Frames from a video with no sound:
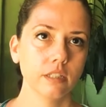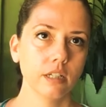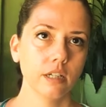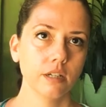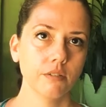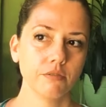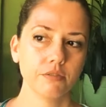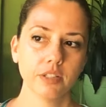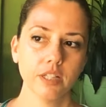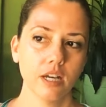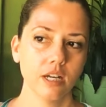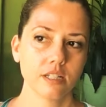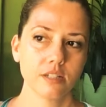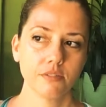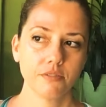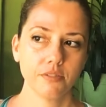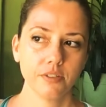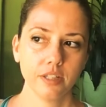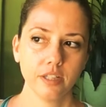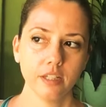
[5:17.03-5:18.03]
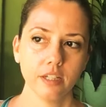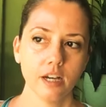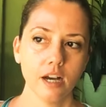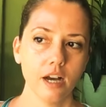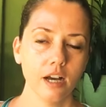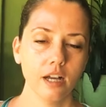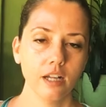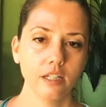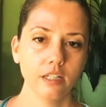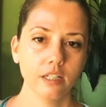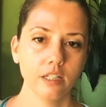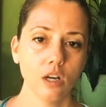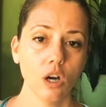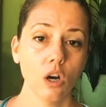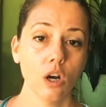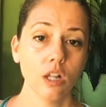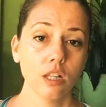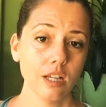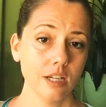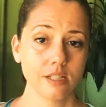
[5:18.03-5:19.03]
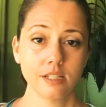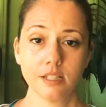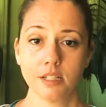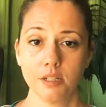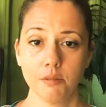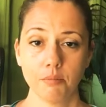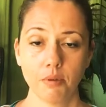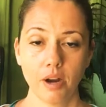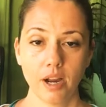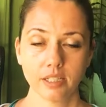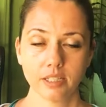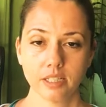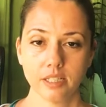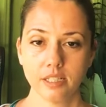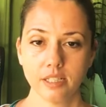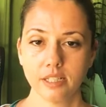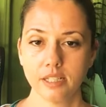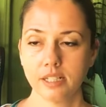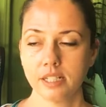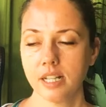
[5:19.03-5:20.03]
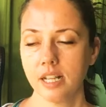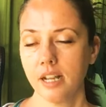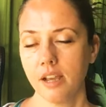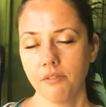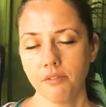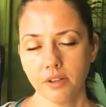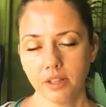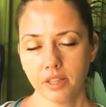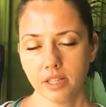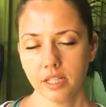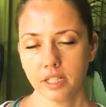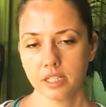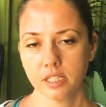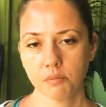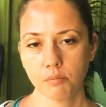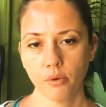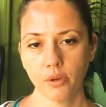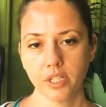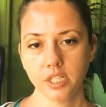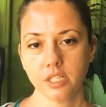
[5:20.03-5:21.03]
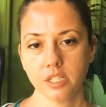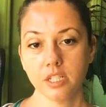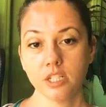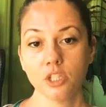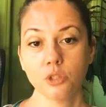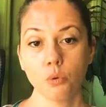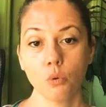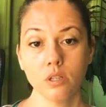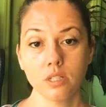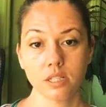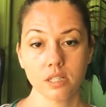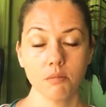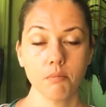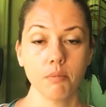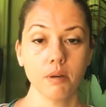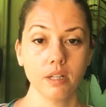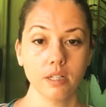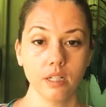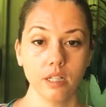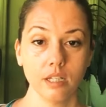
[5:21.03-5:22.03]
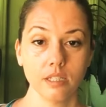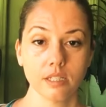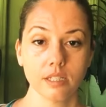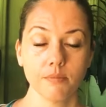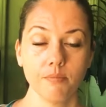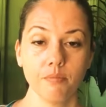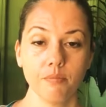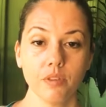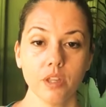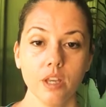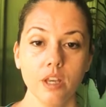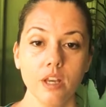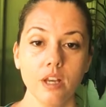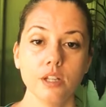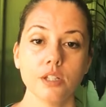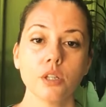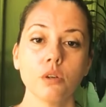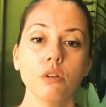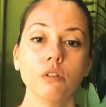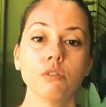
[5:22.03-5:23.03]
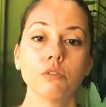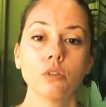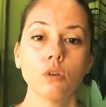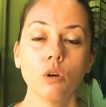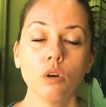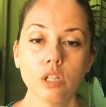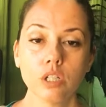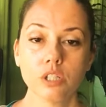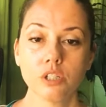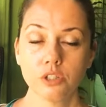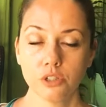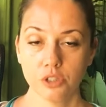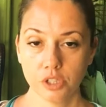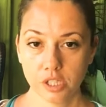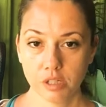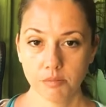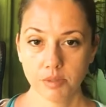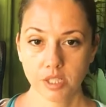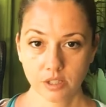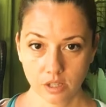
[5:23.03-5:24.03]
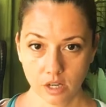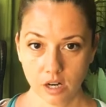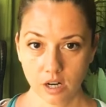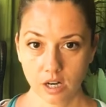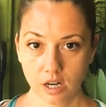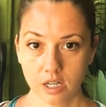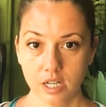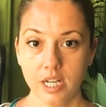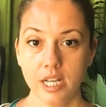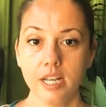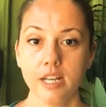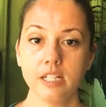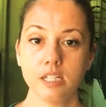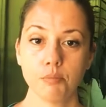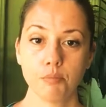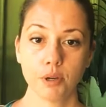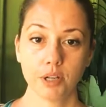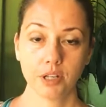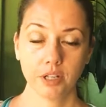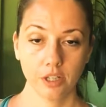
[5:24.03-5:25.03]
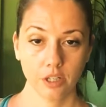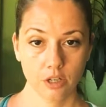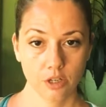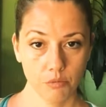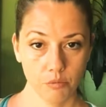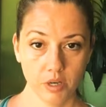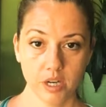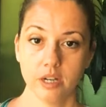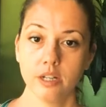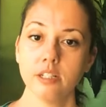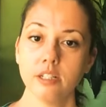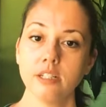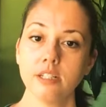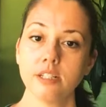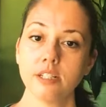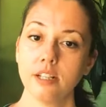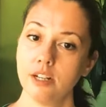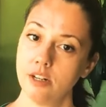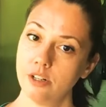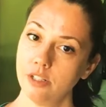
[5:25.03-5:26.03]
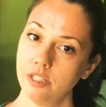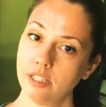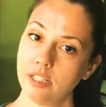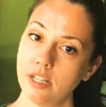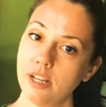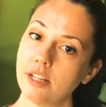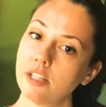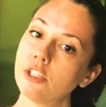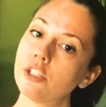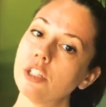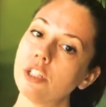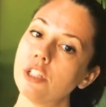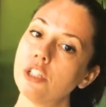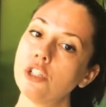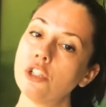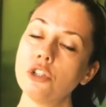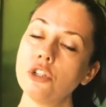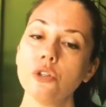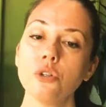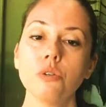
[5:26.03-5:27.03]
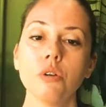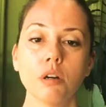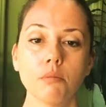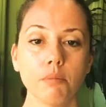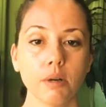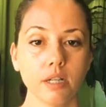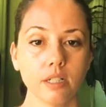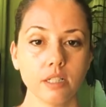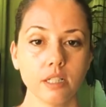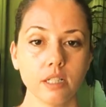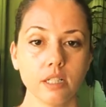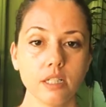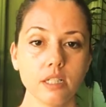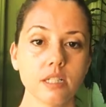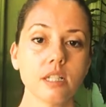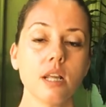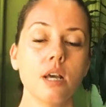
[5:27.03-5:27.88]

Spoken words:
philosophy on all asana practice, is that everything is pointing towards the bandhas. So of course, Surya Namaskar is bringing our awareness and our attention to our bandhas,